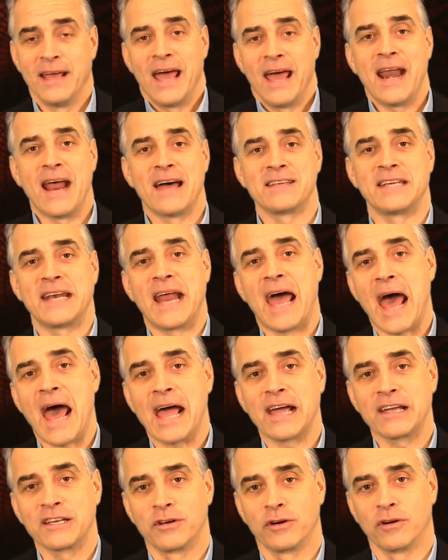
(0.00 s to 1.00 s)
And as an
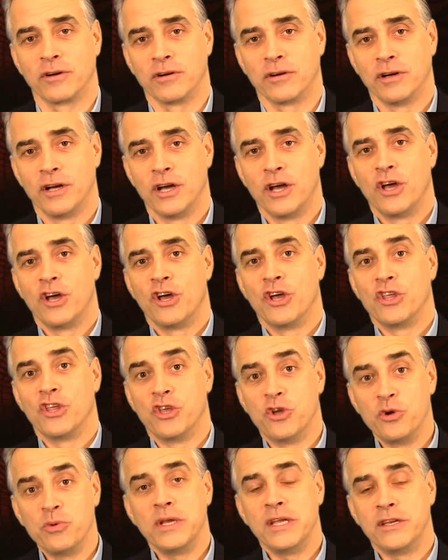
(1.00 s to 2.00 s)
actor,
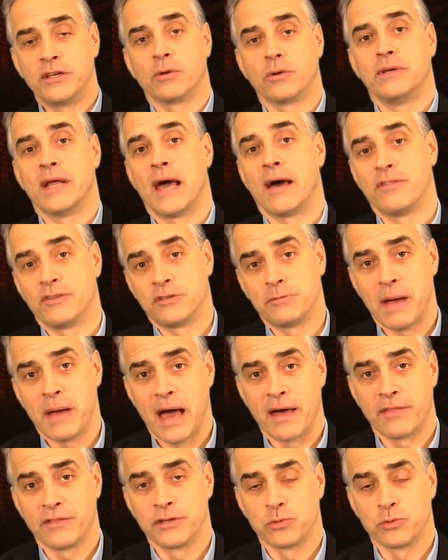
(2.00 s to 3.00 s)
you need to go down this
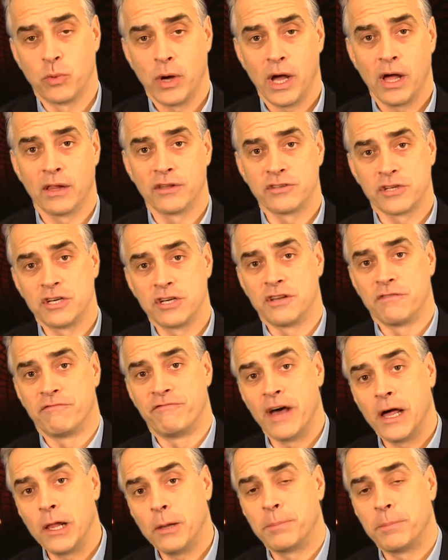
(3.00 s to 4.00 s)
path as well and start
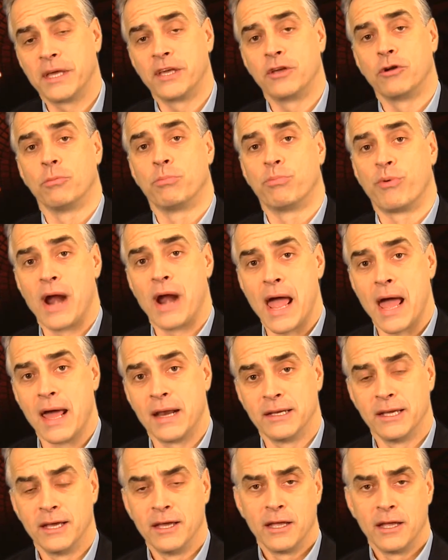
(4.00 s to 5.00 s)
developing your
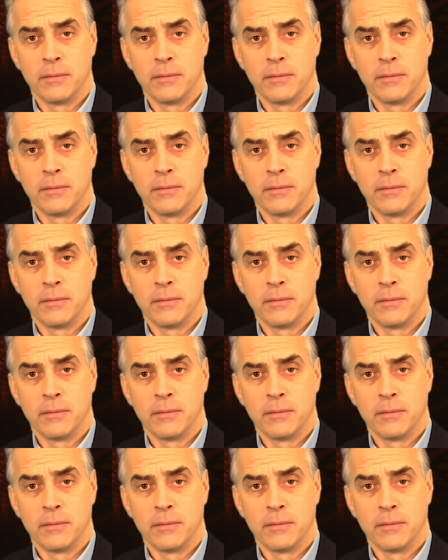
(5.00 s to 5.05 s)
brand,